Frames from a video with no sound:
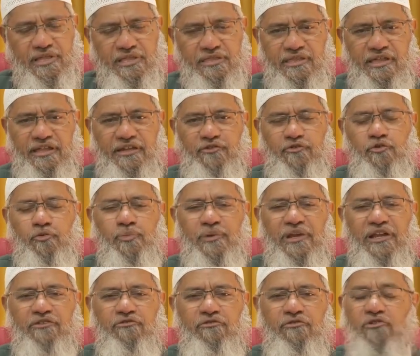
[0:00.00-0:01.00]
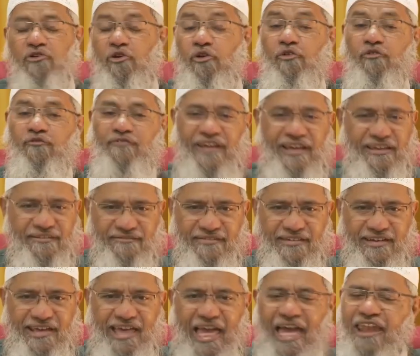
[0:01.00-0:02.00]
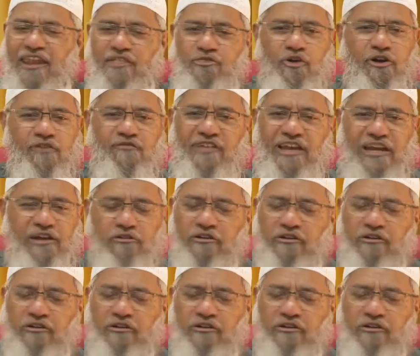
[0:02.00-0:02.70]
says 2 plus 2 is equal to 5, and he's not willing